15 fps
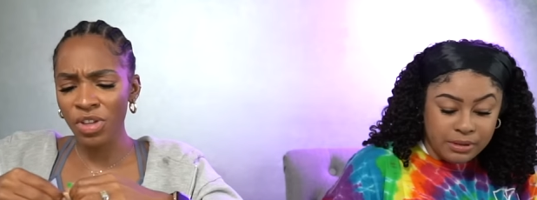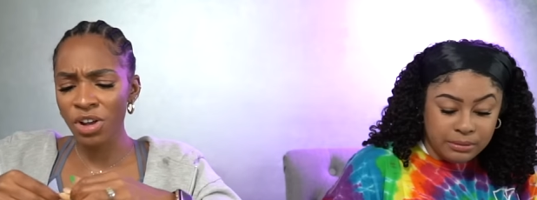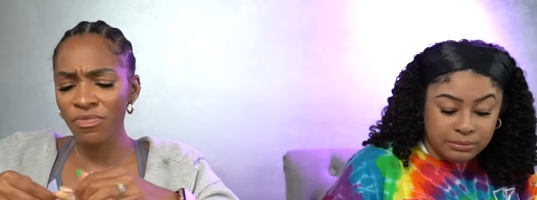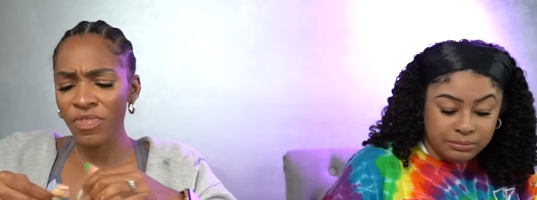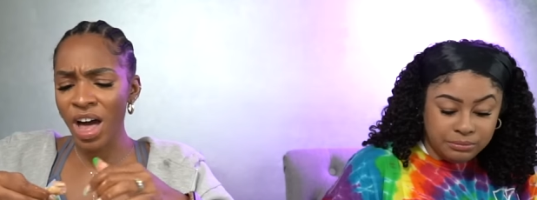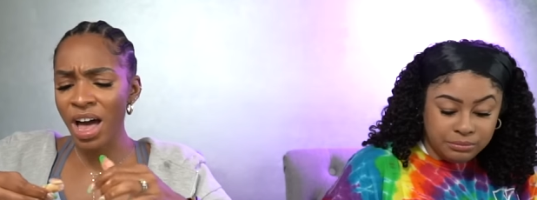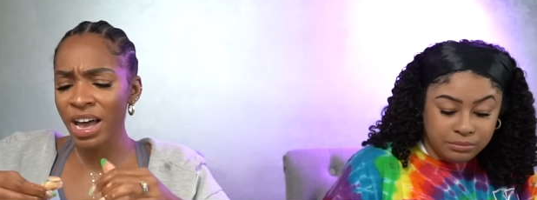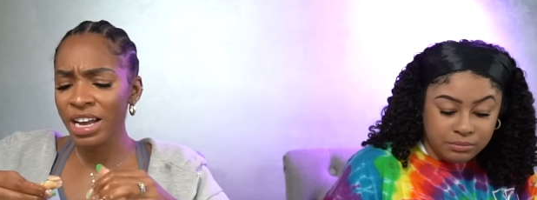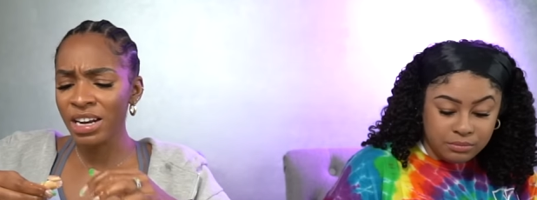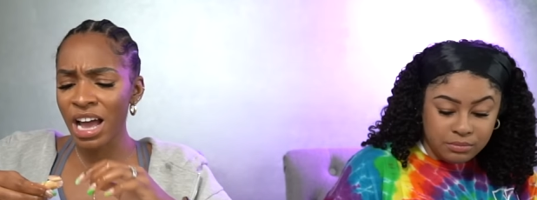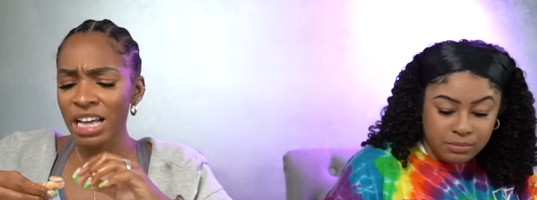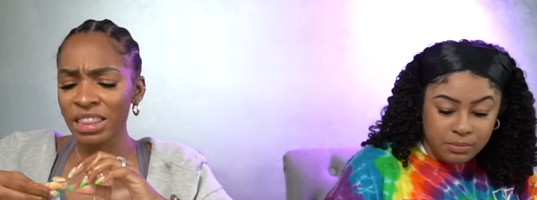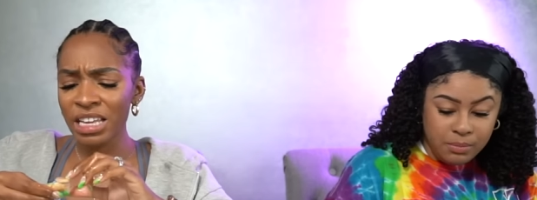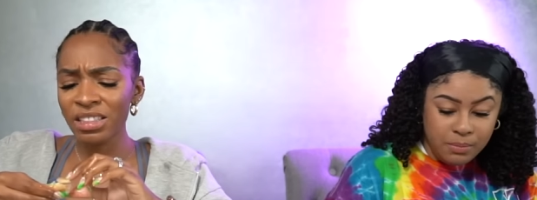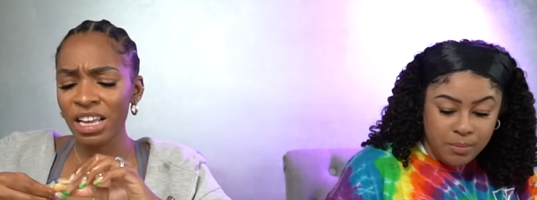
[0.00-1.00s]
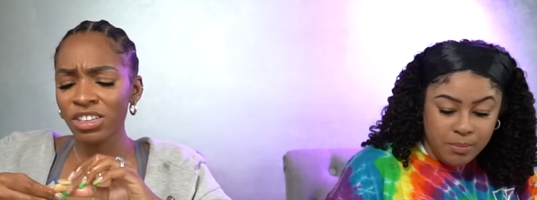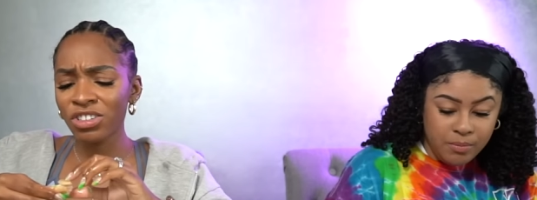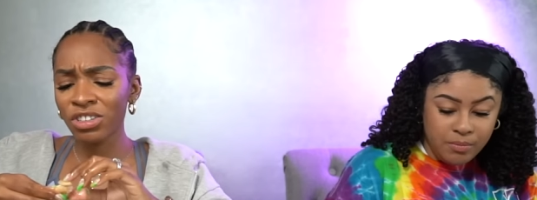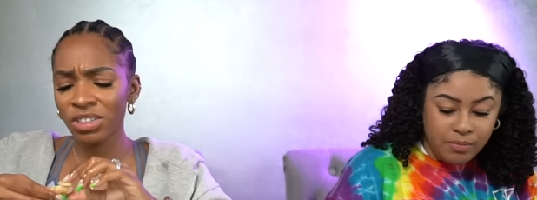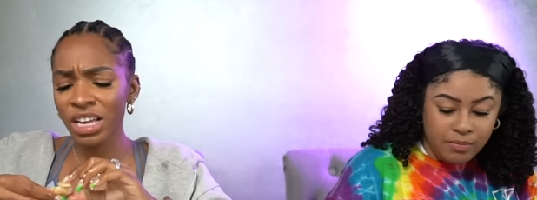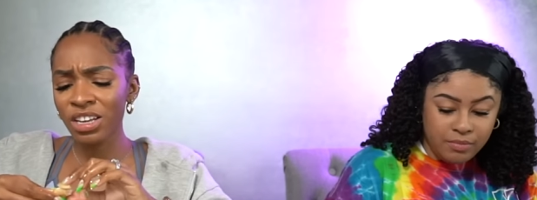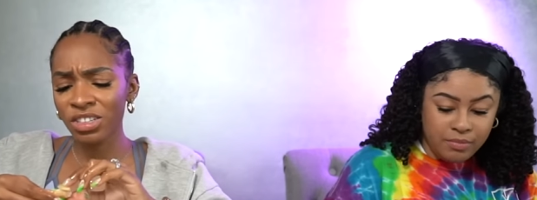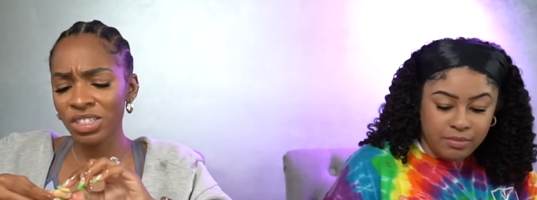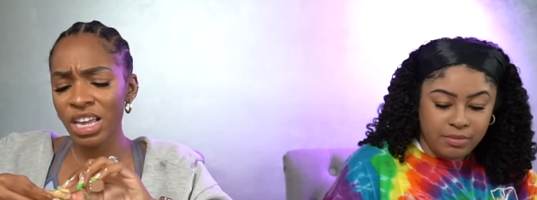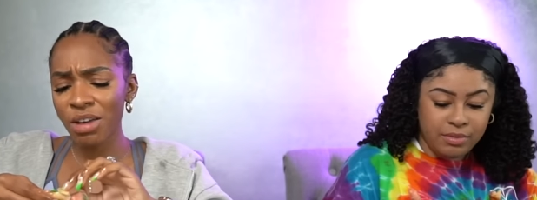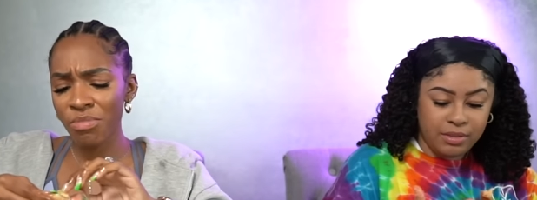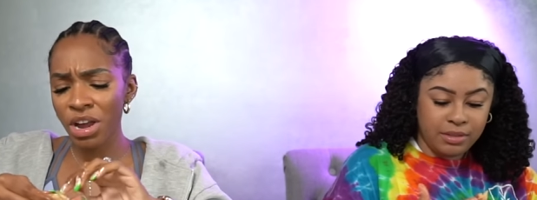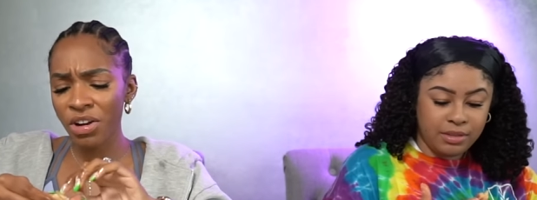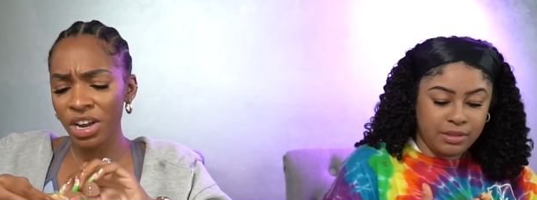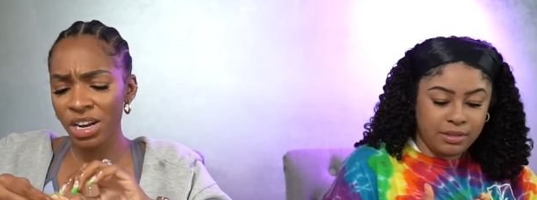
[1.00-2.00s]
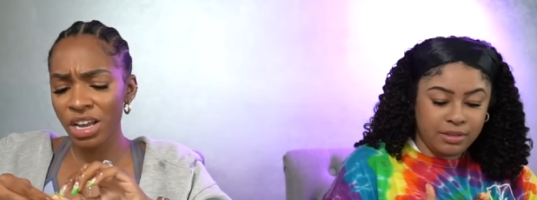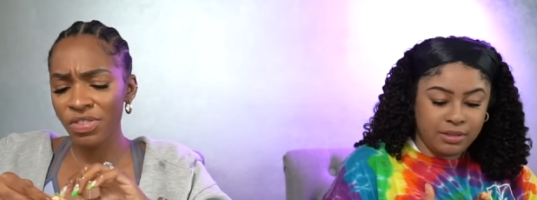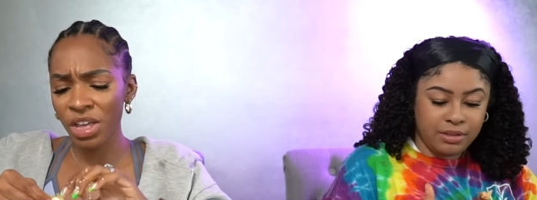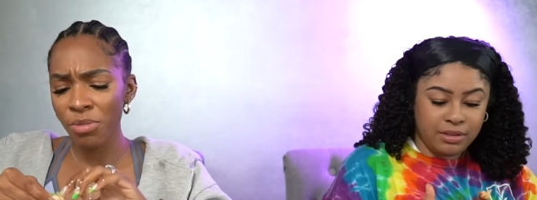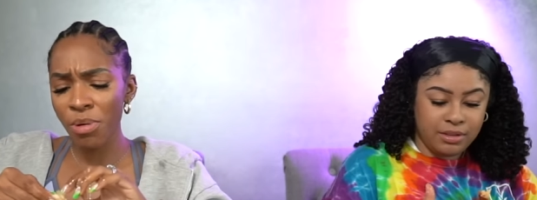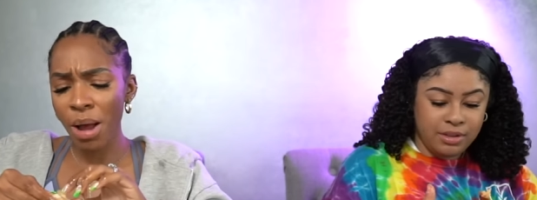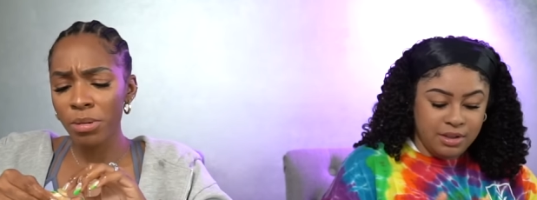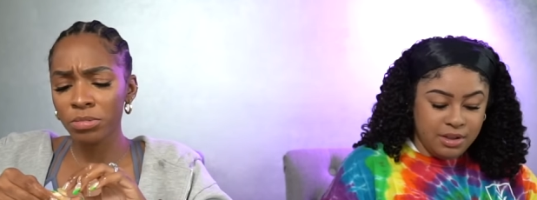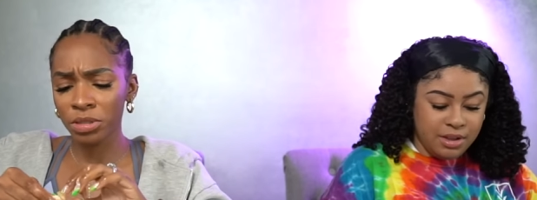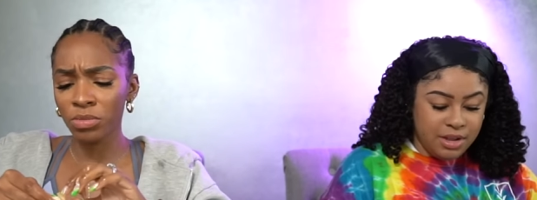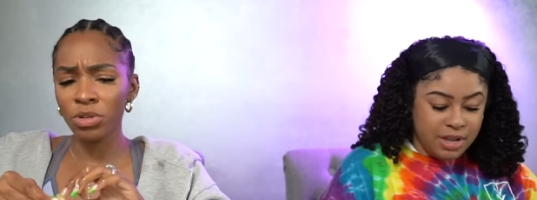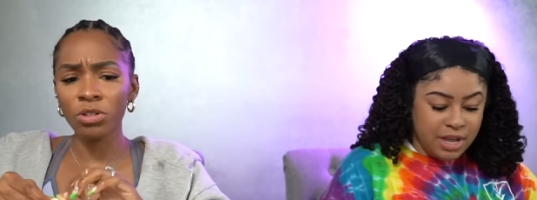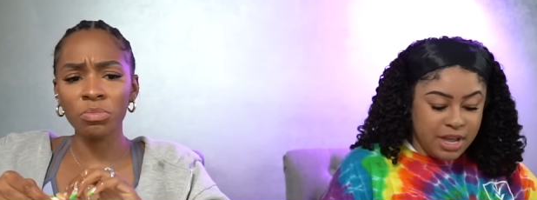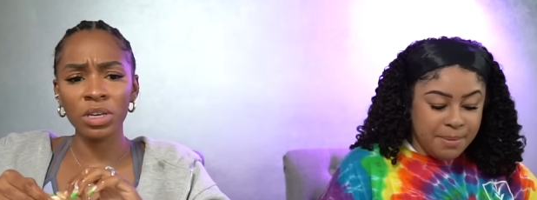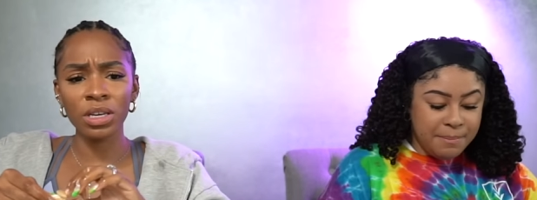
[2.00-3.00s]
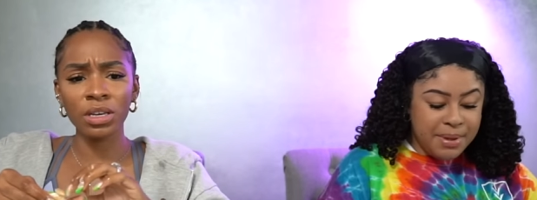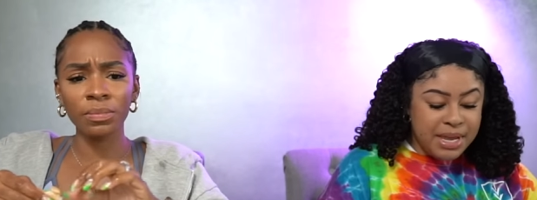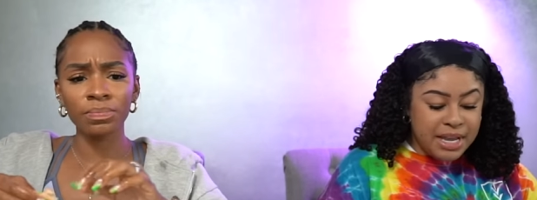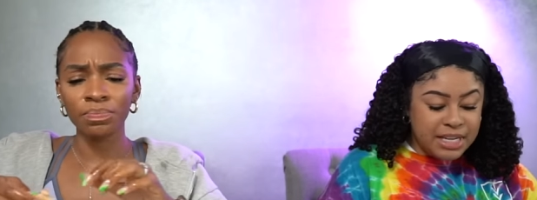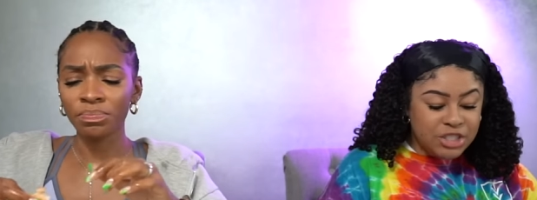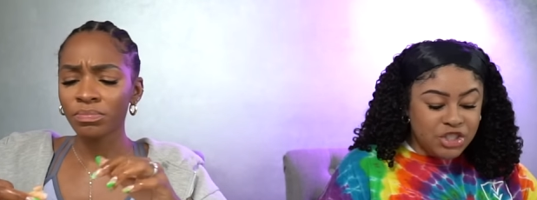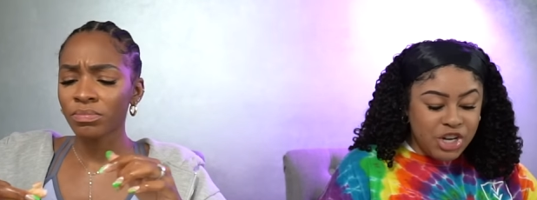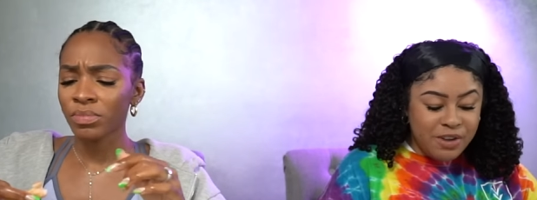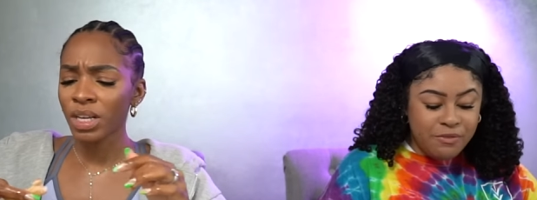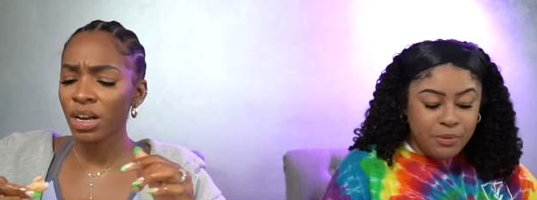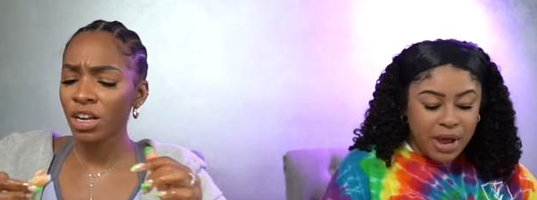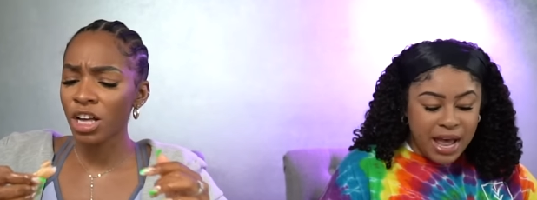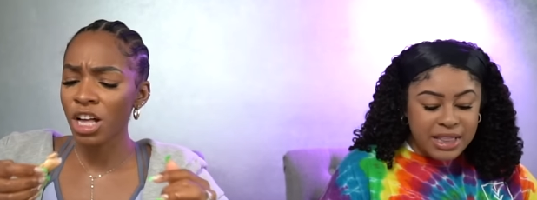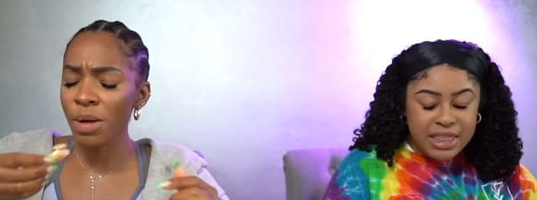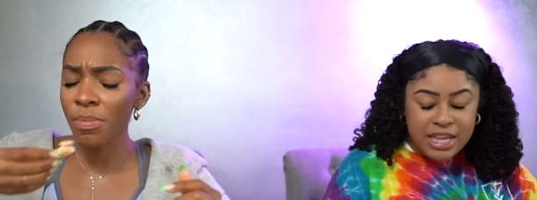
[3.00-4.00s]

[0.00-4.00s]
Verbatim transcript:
Speaker 1: they're fine. I think they could they could stay married, and they probably will be because she. I